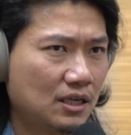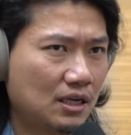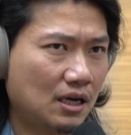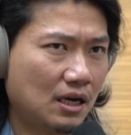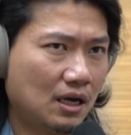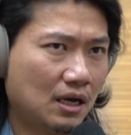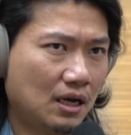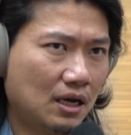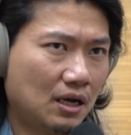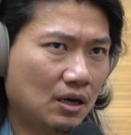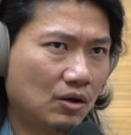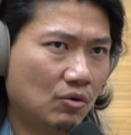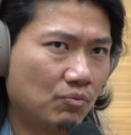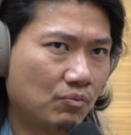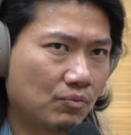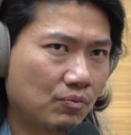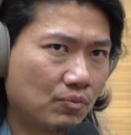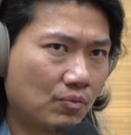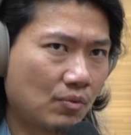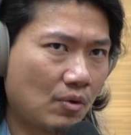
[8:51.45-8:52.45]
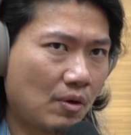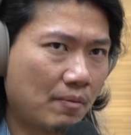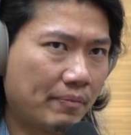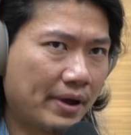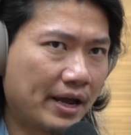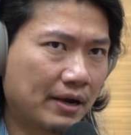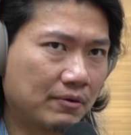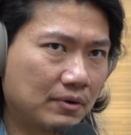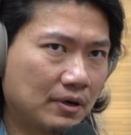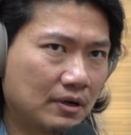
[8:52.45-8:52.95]
um,
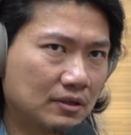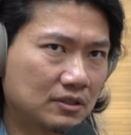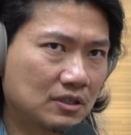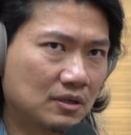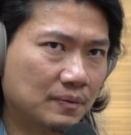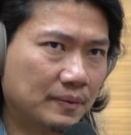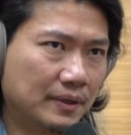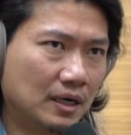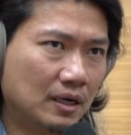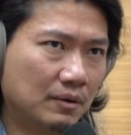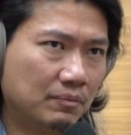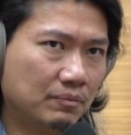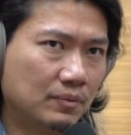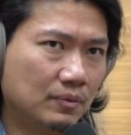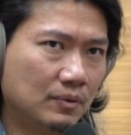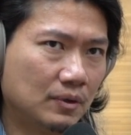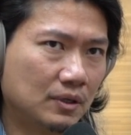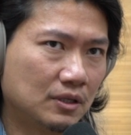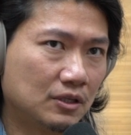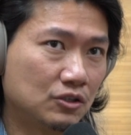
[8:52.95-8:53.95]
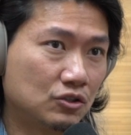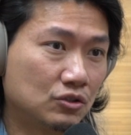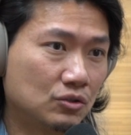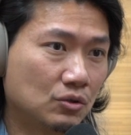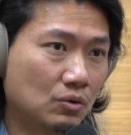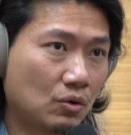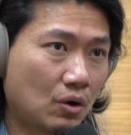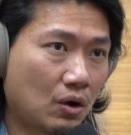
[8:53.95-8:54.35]
back when I was coming up, this